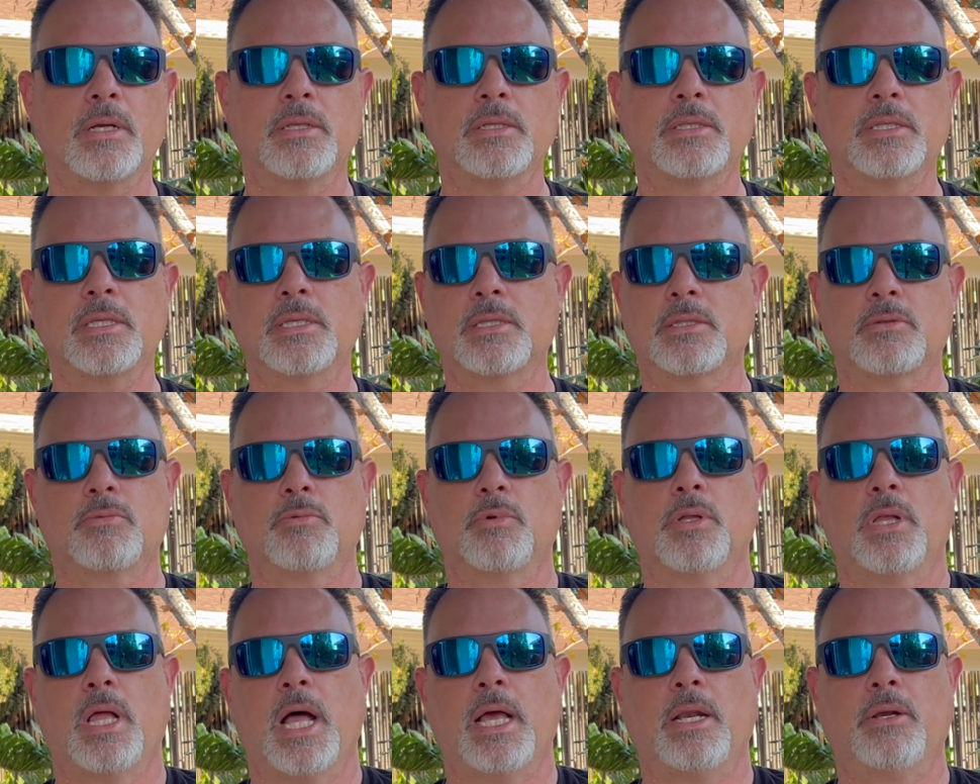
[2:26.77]
He says,
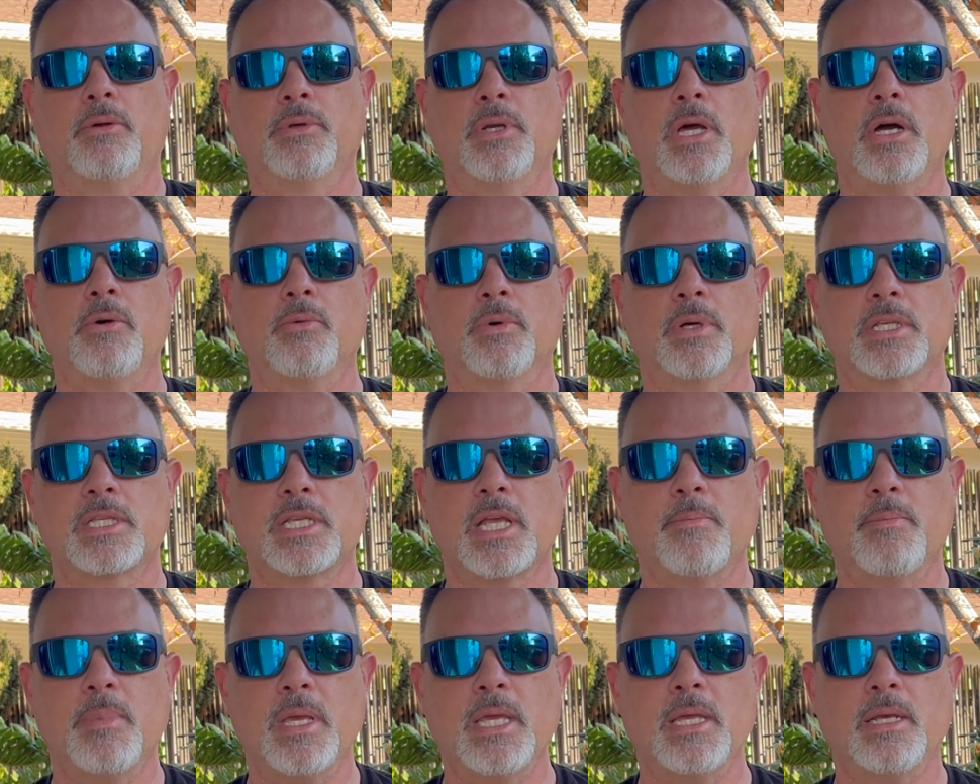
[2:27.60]
well, I don't know. What does
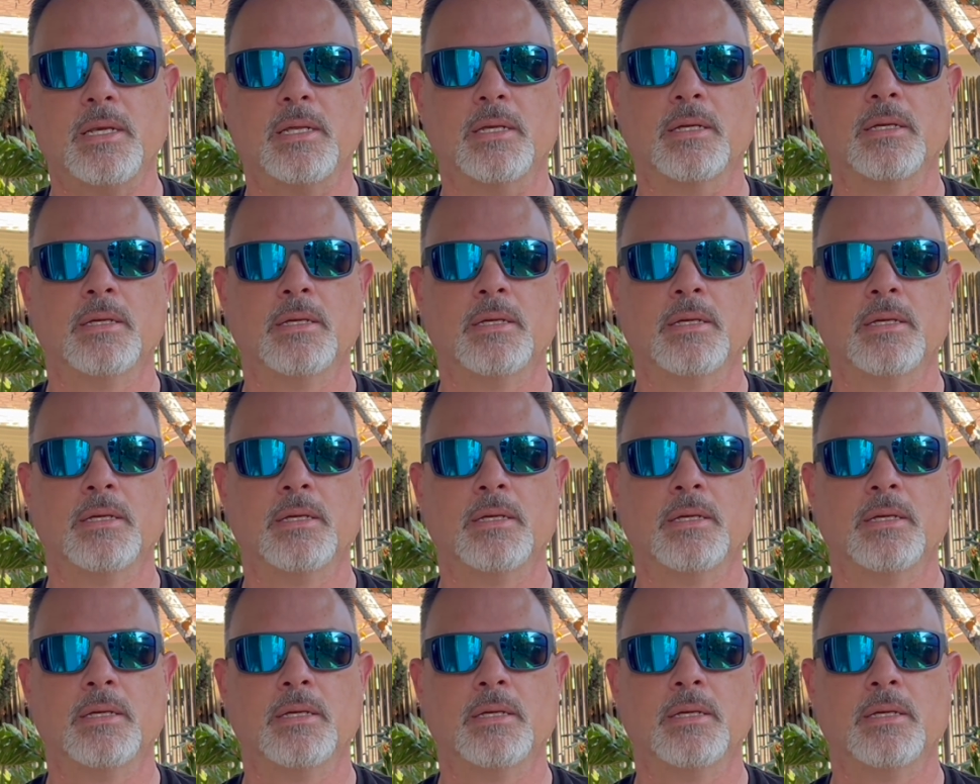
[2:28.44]
that mean?